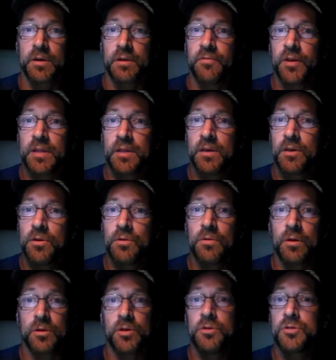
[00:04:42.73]
convicting you
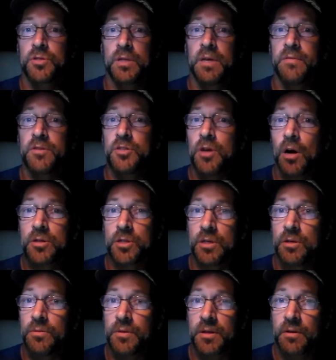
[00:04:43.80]
or usually even charging
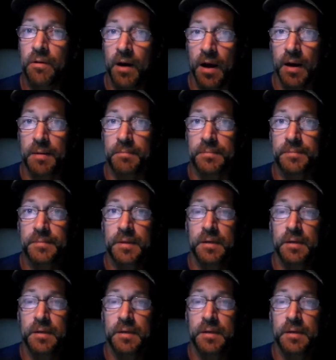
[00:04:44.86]
you with a crime.